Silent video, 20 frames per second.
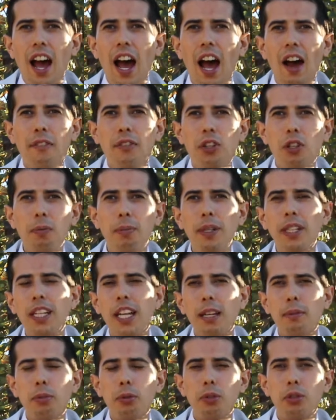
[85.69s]
have you
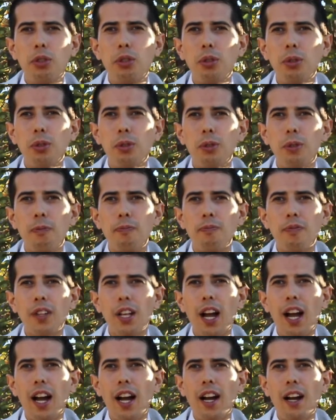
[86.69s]
been able to
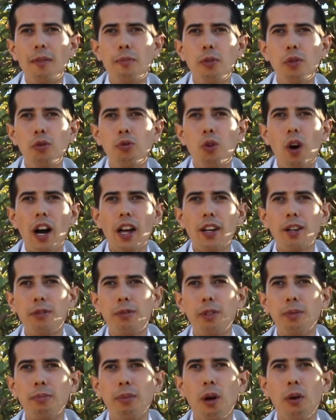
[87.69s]
move
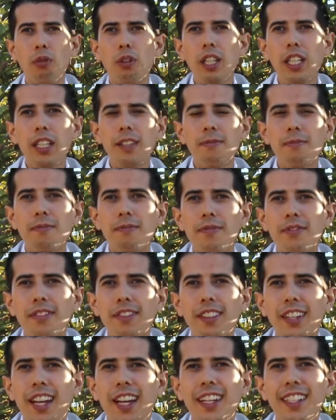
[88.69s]
water remotely?
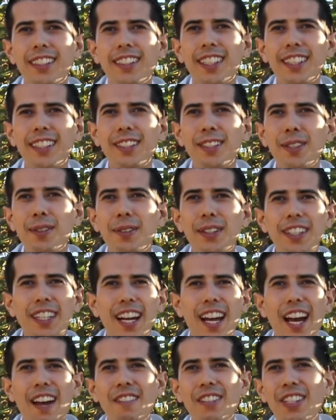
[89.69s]
And I said, you know what,
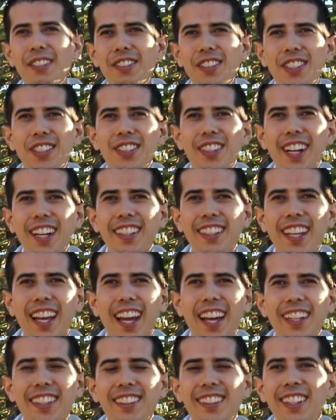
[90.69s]
I haven't even tried
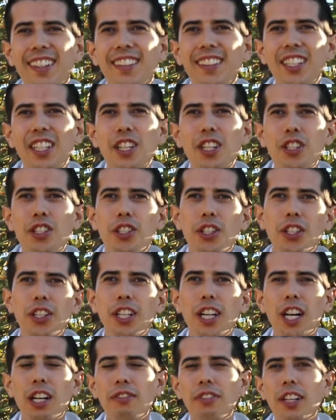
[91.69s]
that. So sure
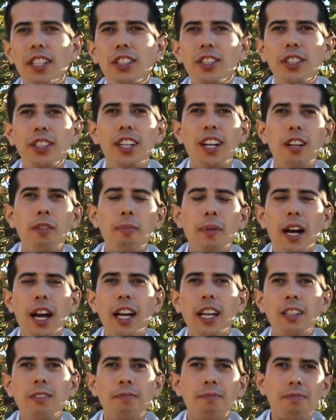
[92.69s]
enough, I turned on
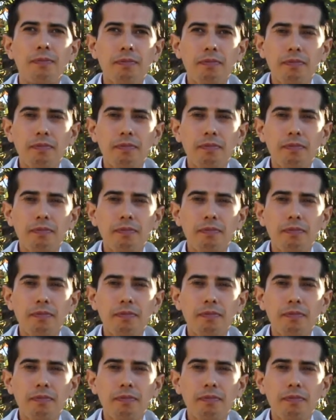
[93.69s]
my